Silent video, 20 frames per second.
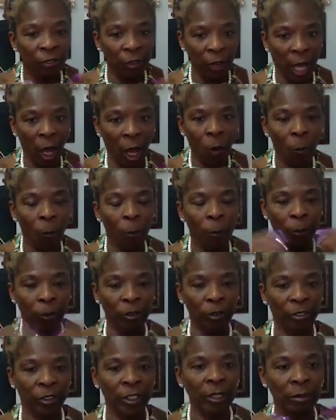Help
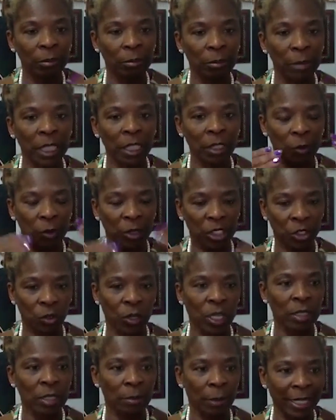prevent me to
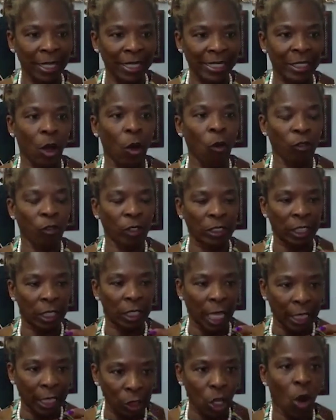restrain myself until
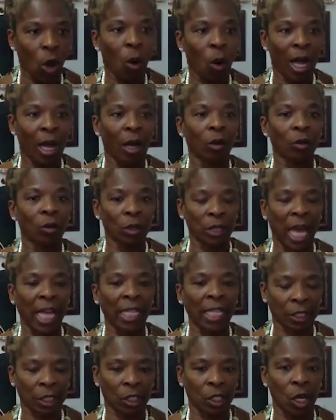I know how
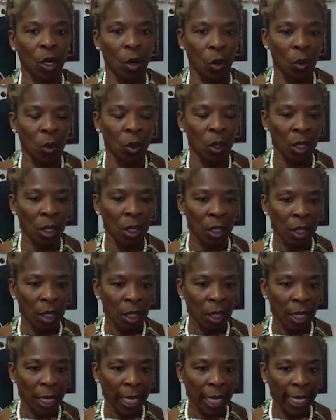not to go
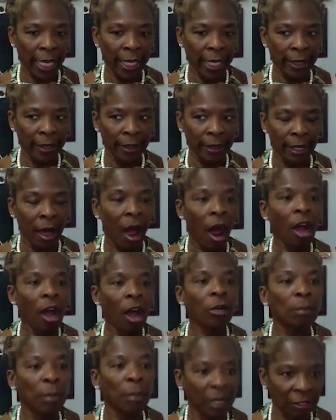and
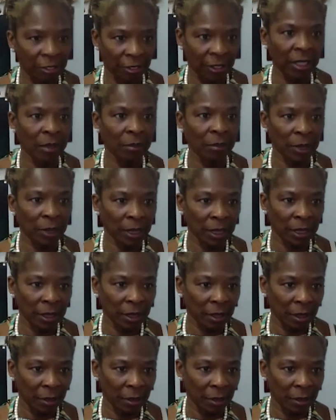harm my family.